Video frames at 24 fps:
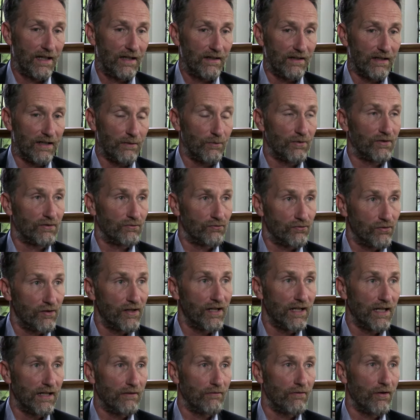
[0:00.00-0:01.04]
that it was a
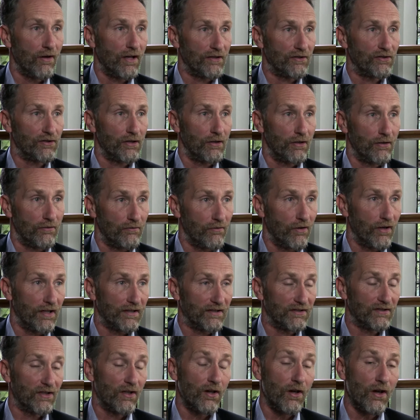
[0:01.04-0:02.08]
really right show at the right
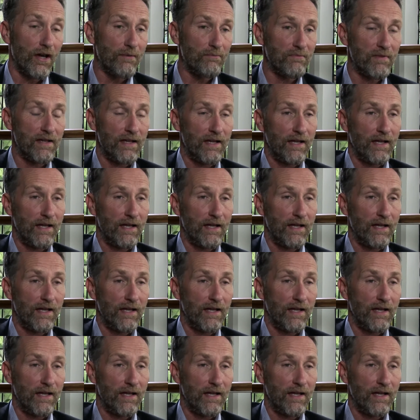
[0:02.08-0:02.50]
time.